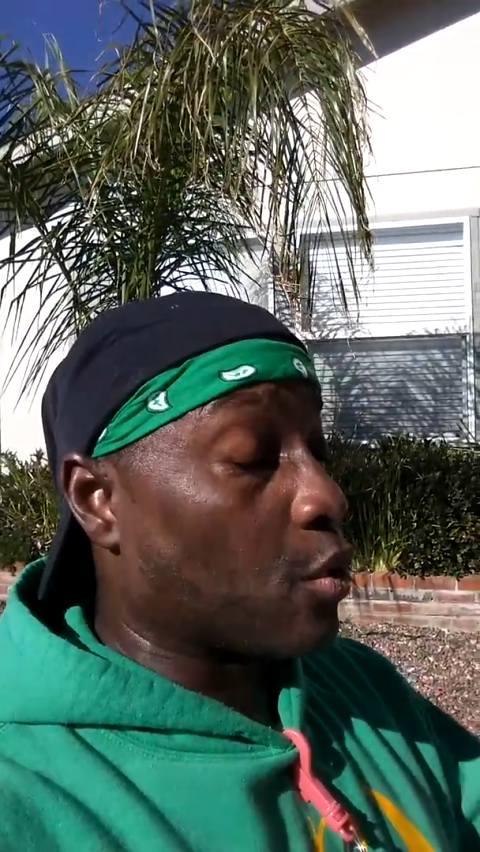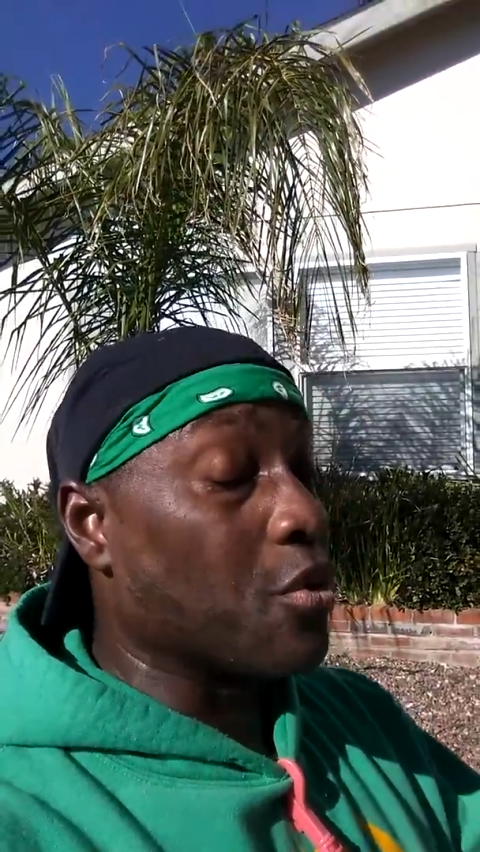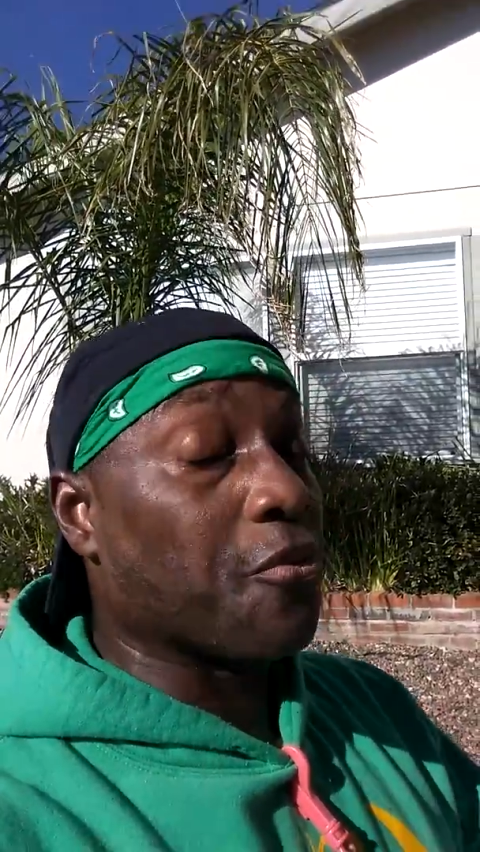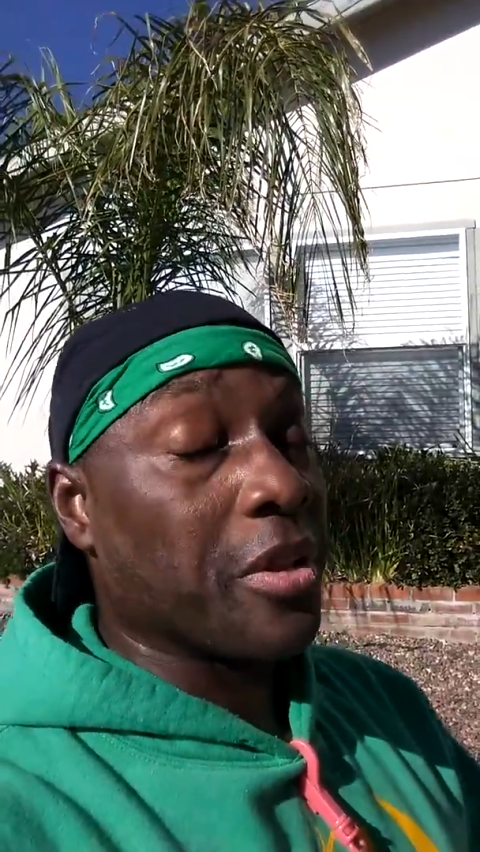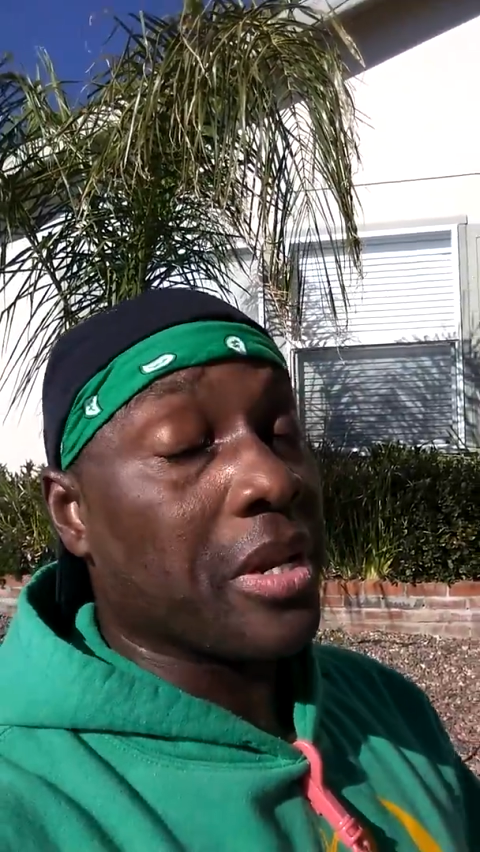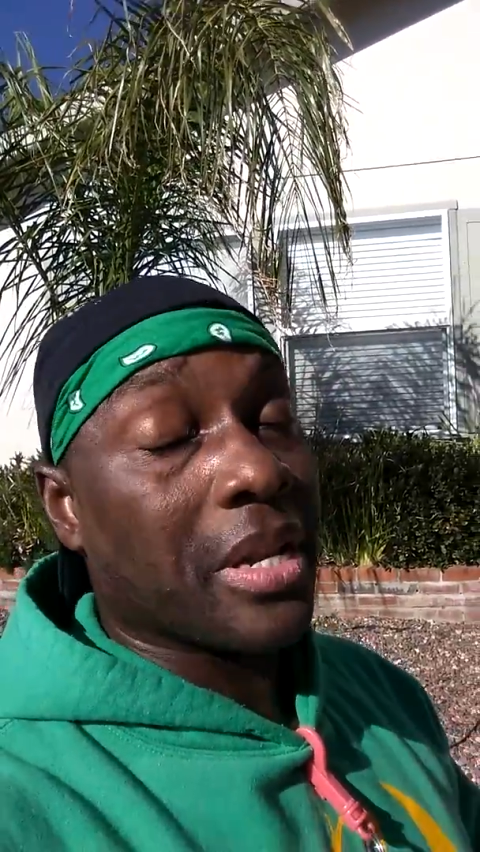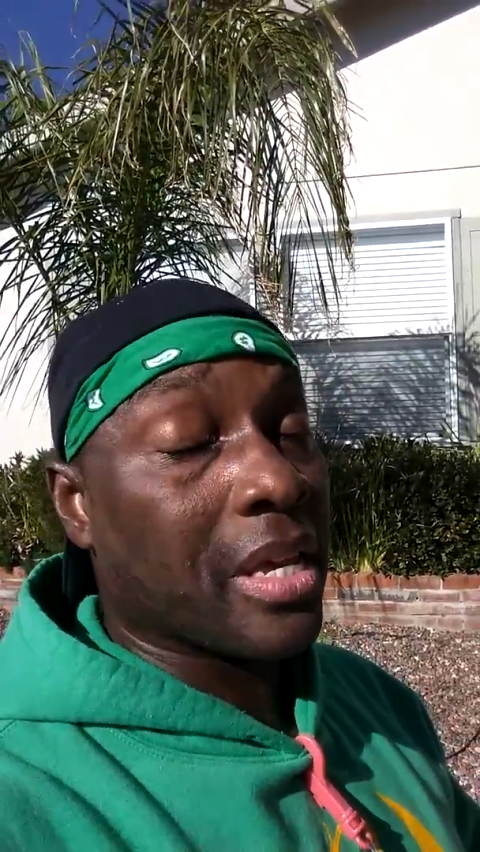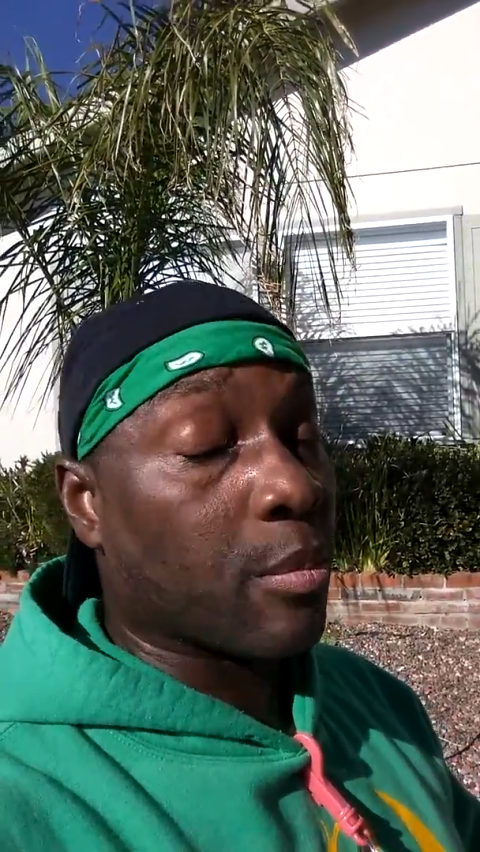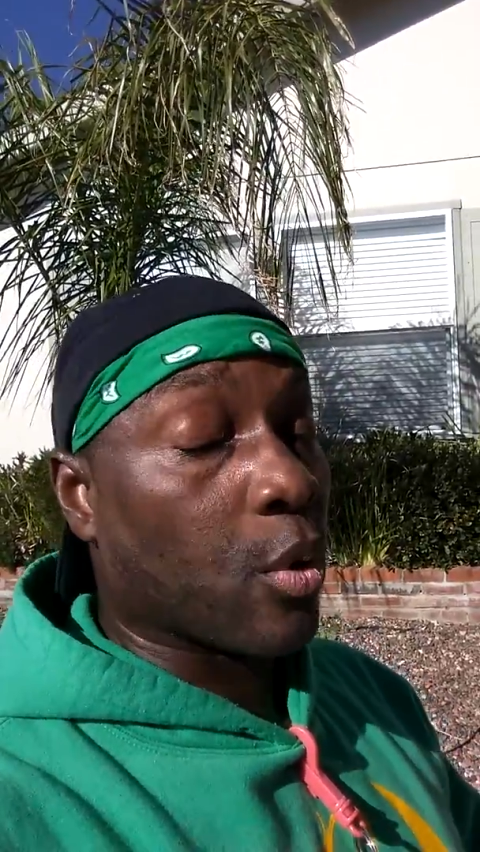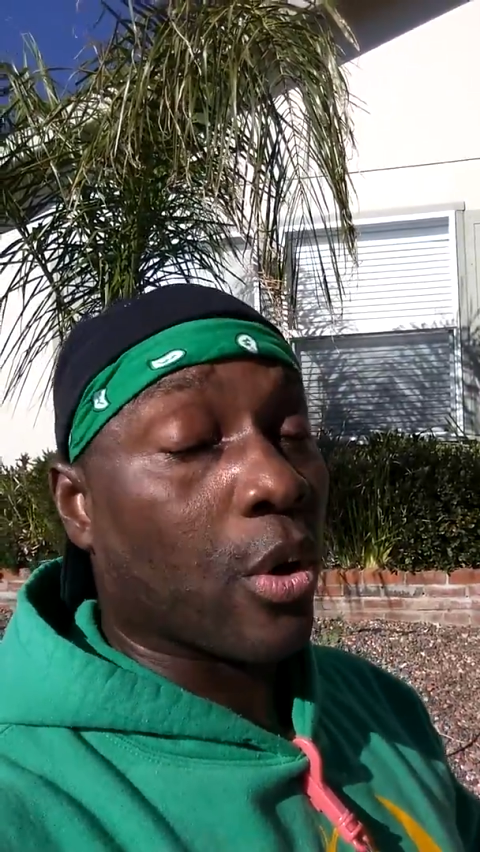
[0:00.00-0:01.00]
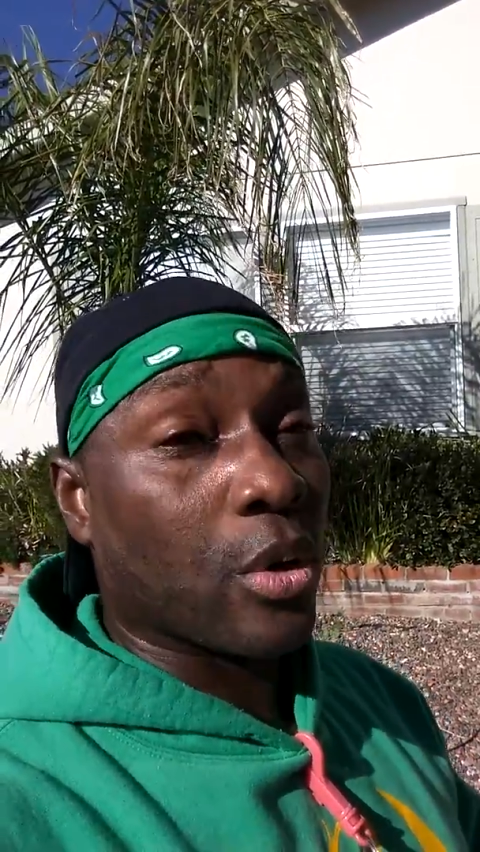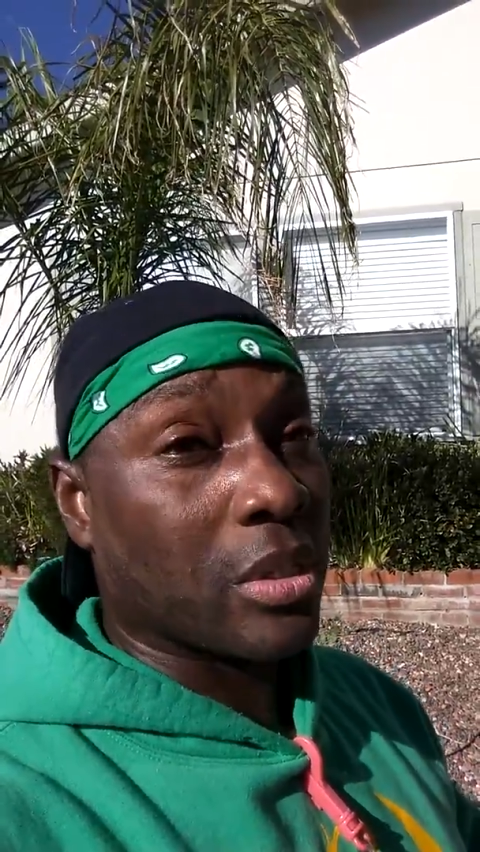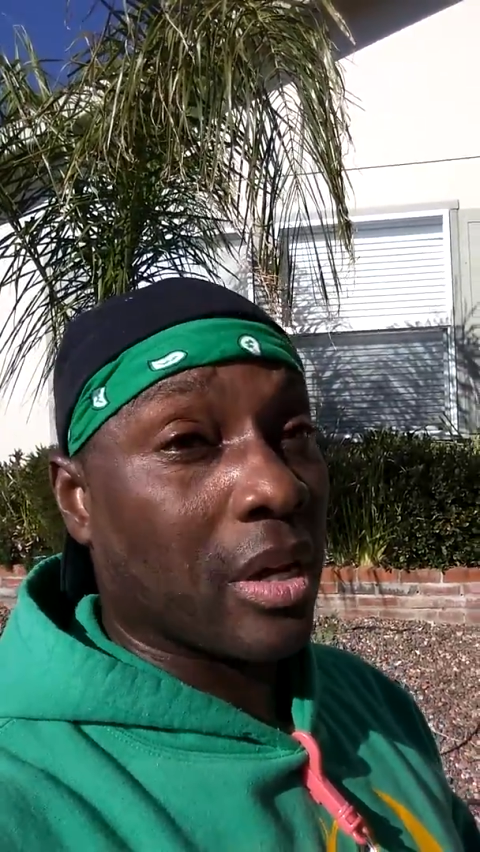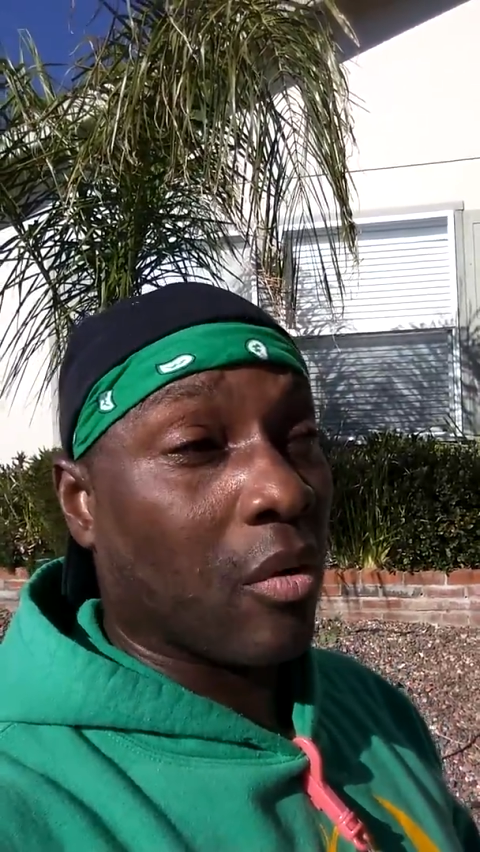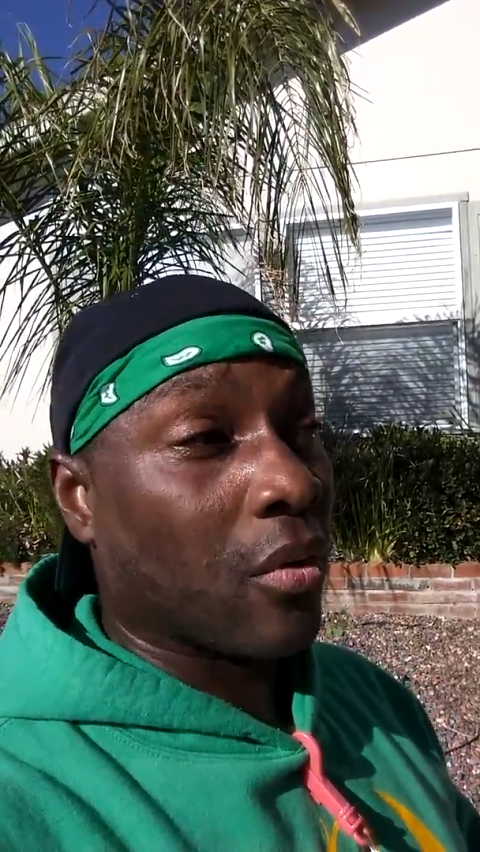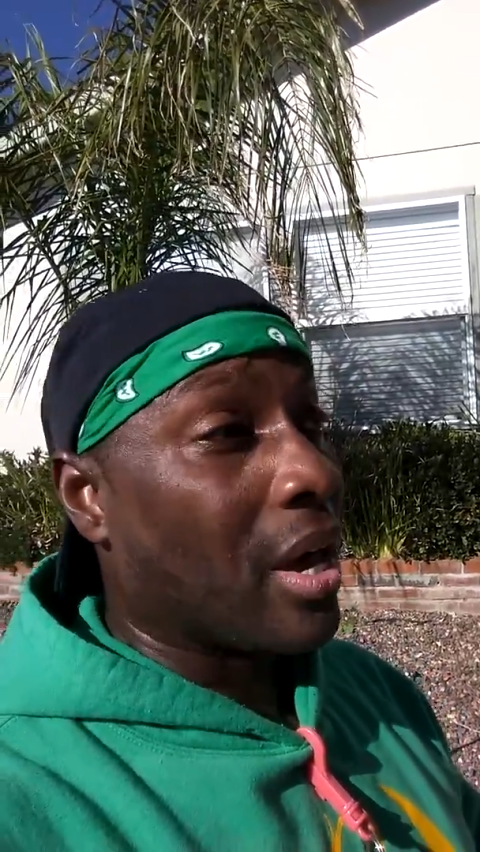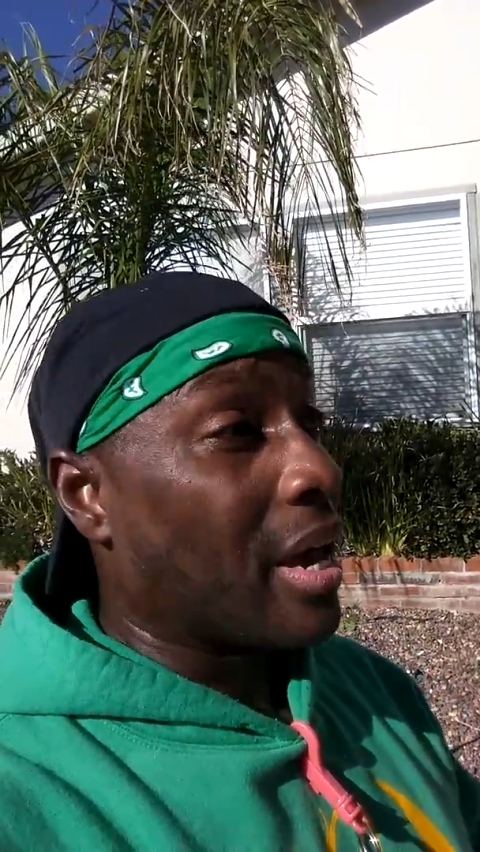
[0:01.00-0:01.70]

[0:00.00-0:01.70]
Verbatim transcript: who defended him or herself,